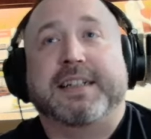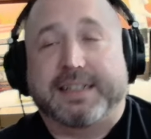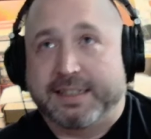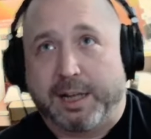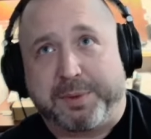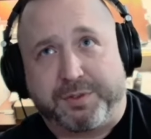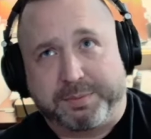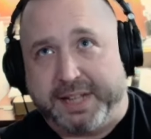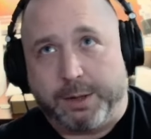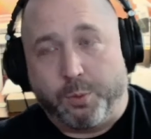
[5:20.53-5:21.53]
I mean, from day
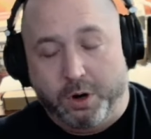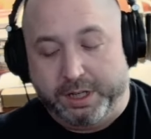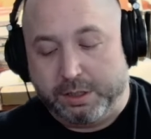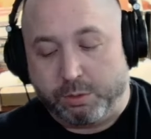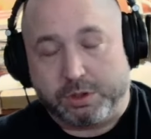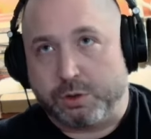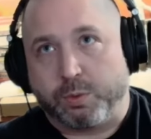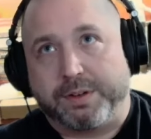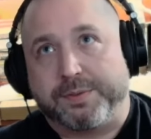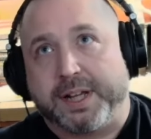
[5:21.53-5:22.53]
one, there were just red
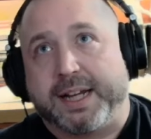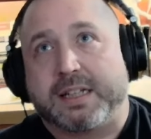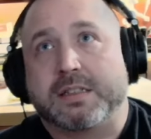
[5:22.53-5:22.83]
flags.